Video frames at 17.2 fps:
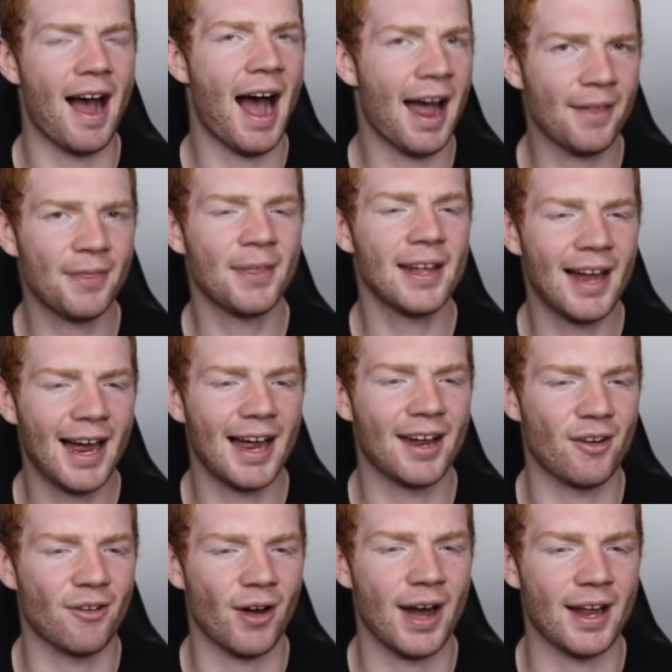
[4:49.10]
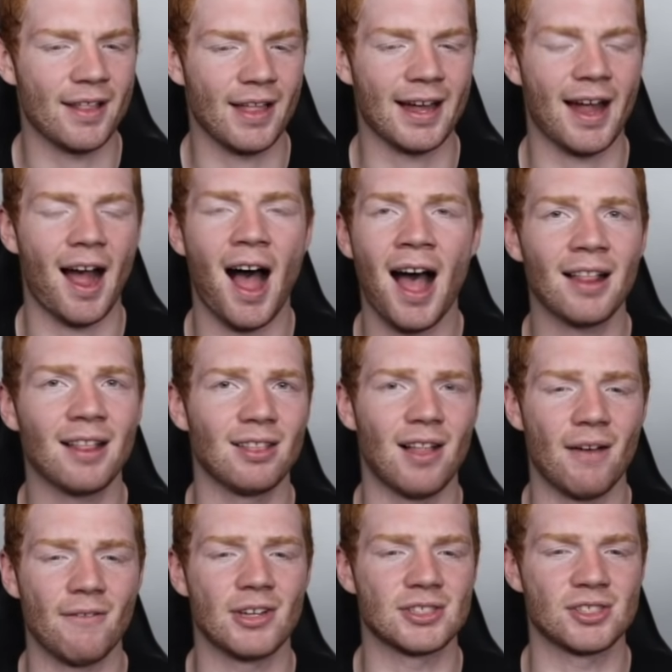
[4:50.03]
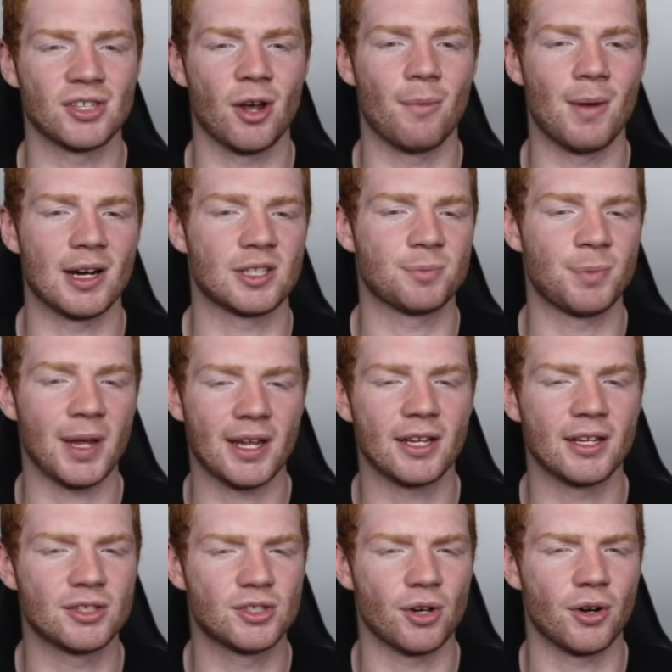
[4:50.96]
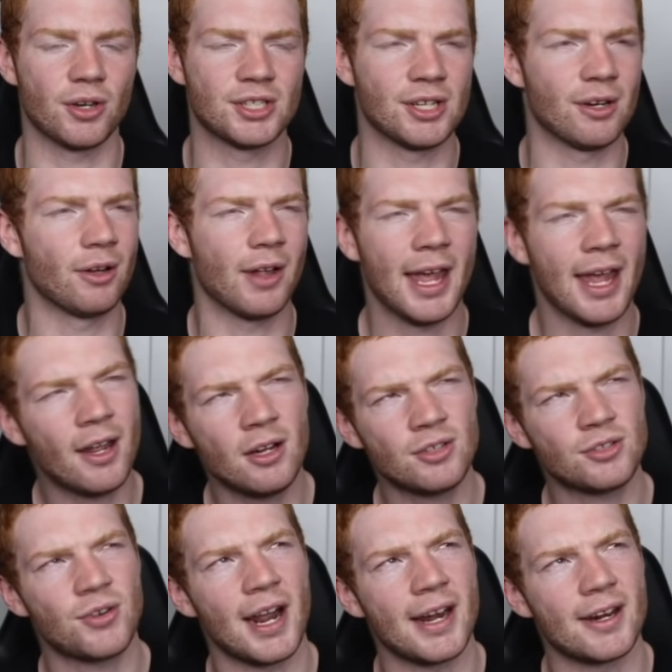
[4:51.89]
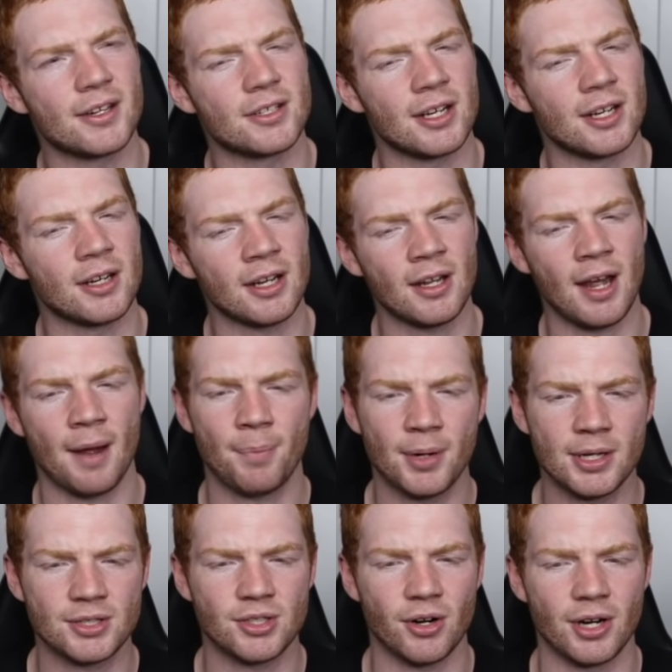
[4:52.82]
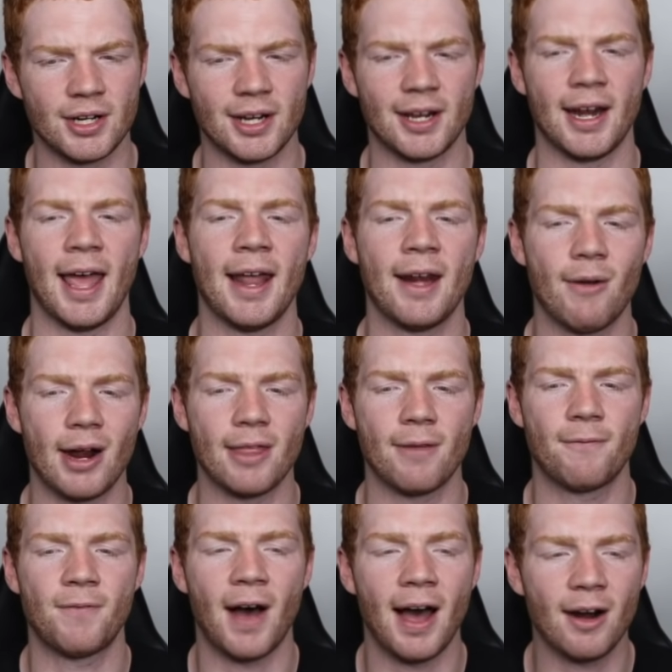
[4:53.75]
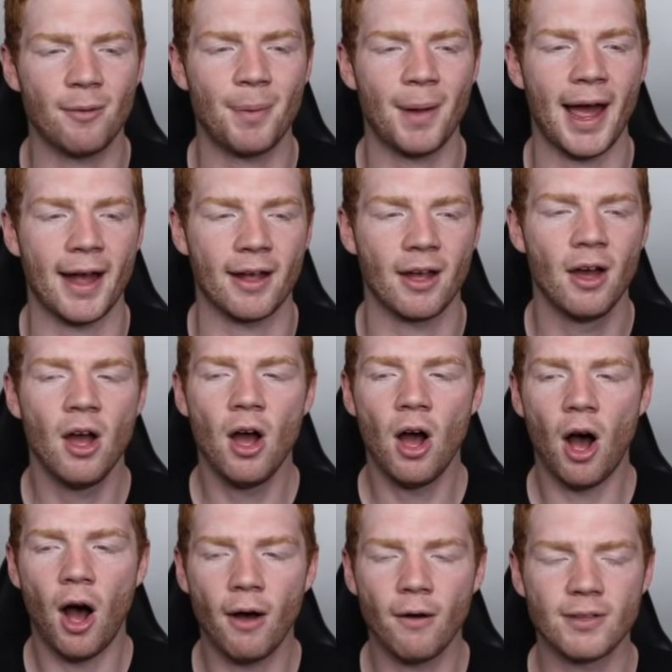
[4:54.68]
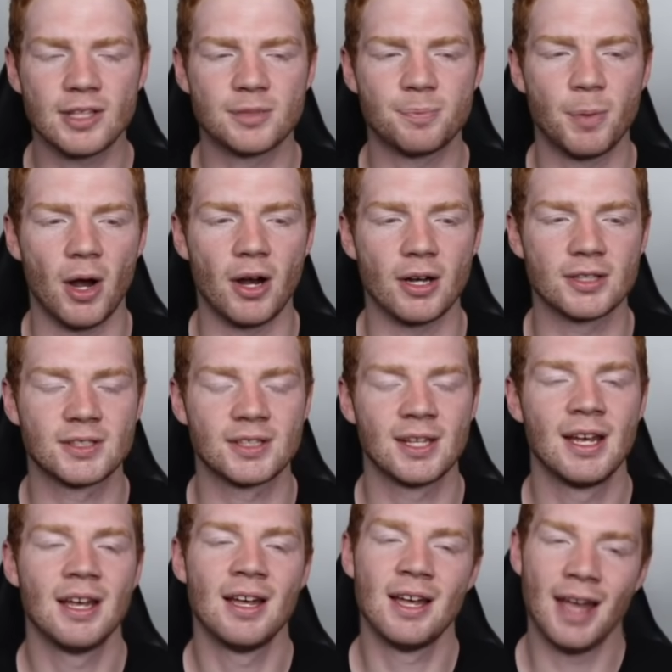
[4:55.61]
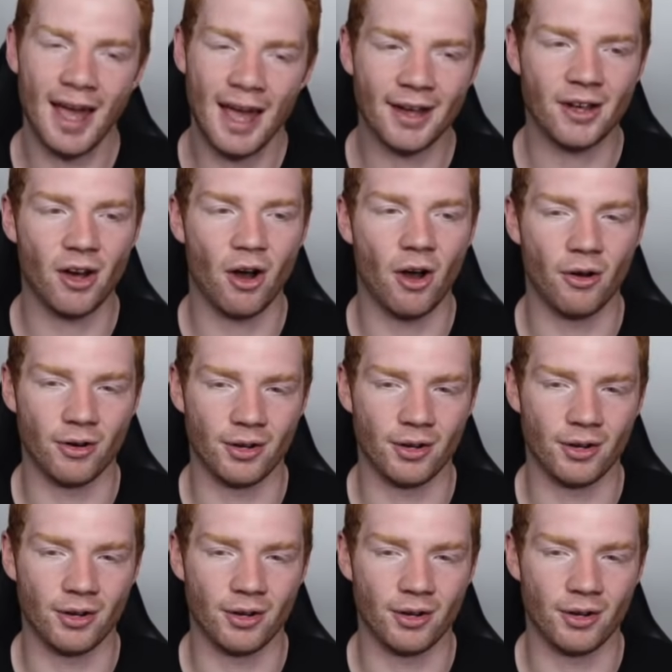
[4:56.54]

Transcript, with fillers: I think I agree. Like, I love it so much. Speaking of George Hill, he got traded, didn't he? I'm pretty sure he did. Anyway, the final pack of this box a gold.